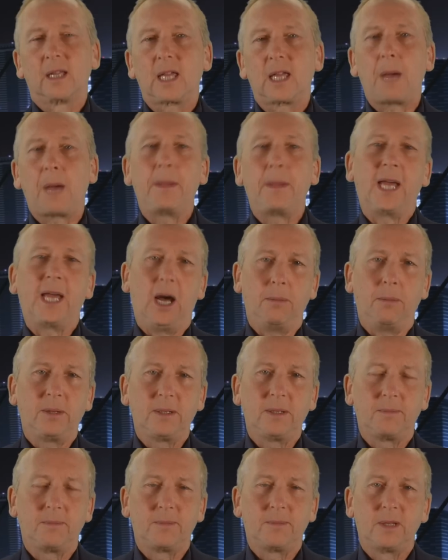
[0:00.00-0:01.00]
Coming up,
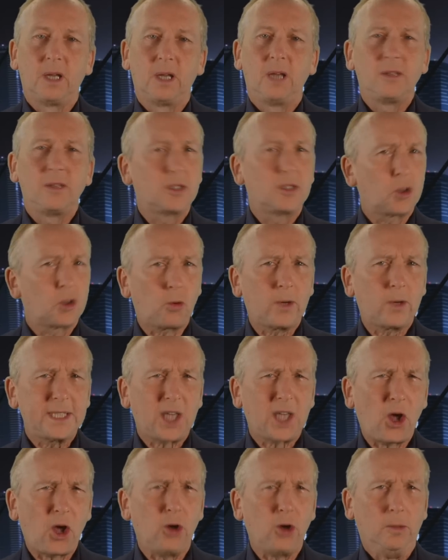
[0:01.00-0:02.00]
the Tories
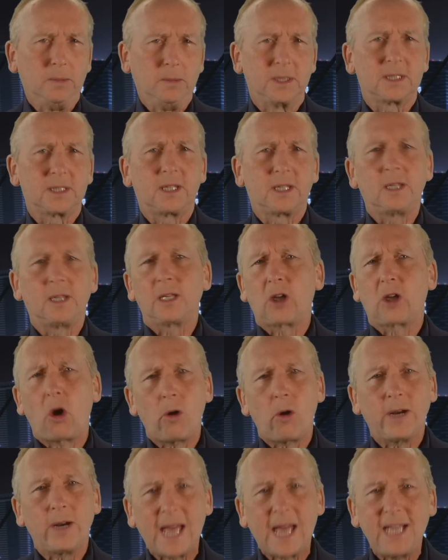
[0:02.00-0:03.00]
hoped that the
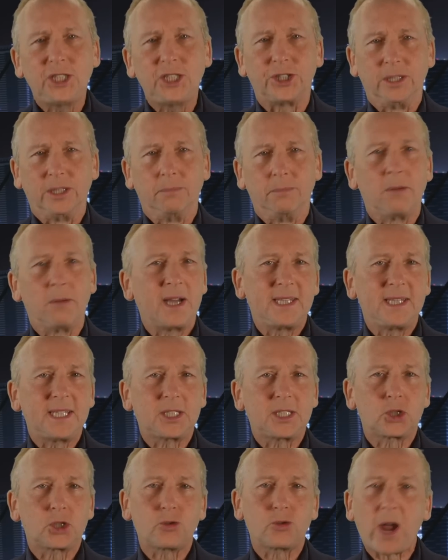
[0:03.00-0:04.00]
coronation might
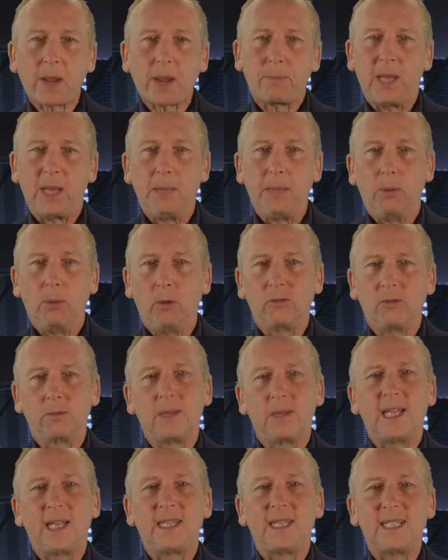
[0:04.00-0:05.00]
distract people from
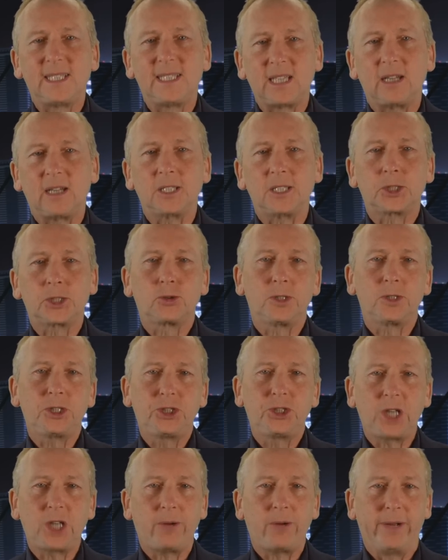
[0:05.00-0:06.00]
their disastrous
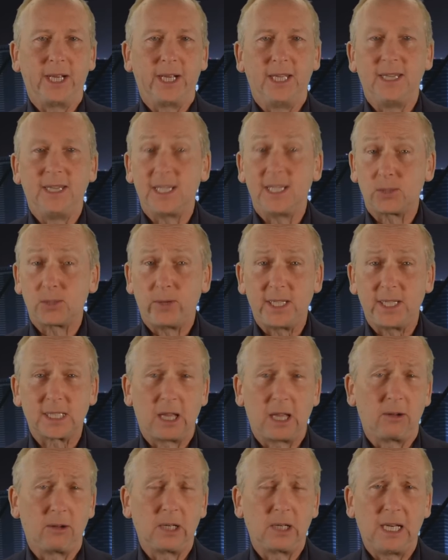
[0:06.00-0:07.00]
showing in this week's
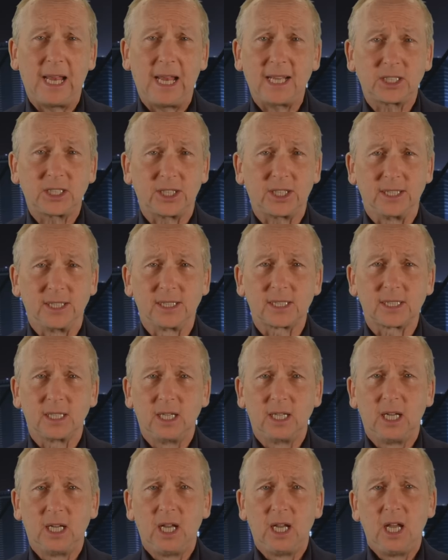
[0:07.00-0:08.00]
local elections.
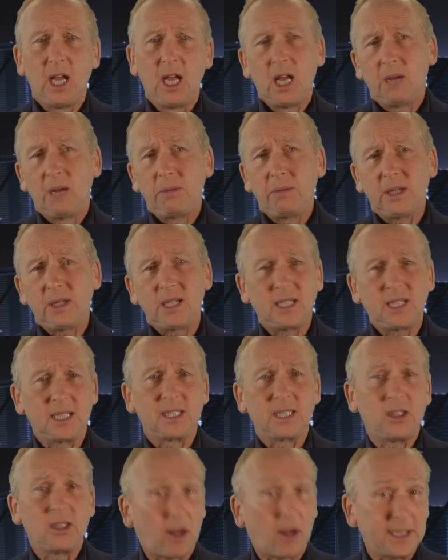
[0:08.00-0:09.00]
But
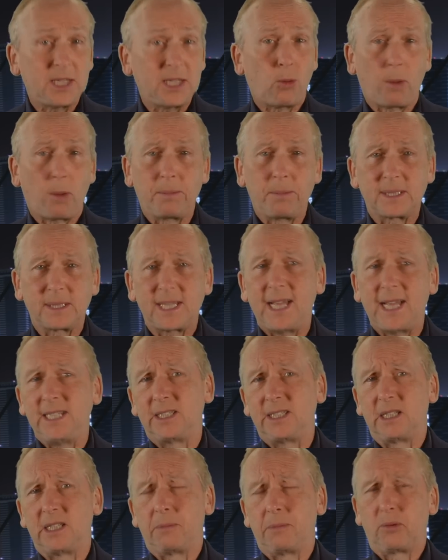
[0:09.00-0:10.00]
as
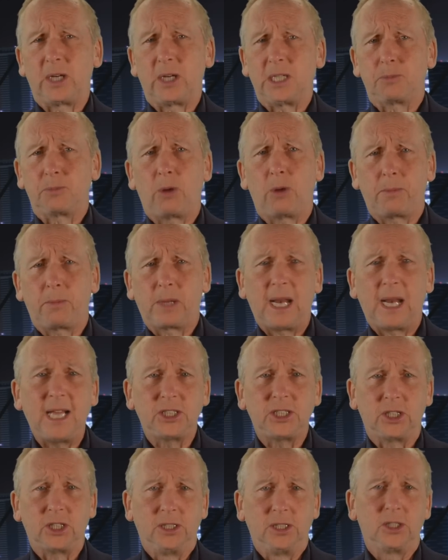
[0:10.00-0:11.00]
91% of the British
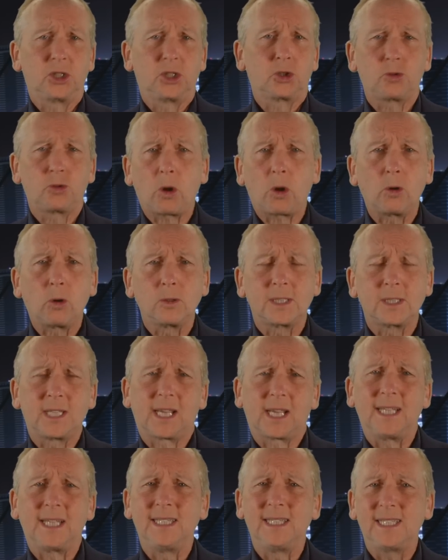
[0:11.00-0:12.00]
population struggles to
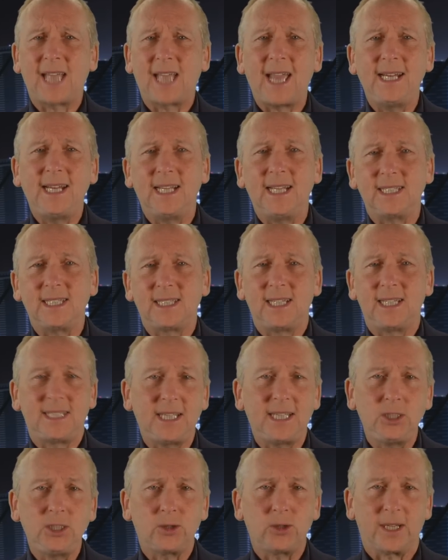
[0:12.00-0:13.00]
contain its
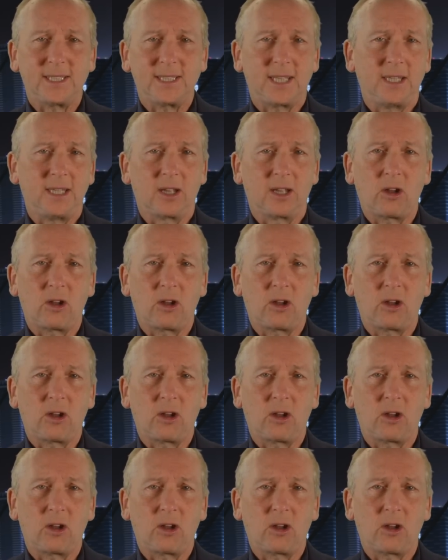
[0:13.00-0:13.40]
disinterest in the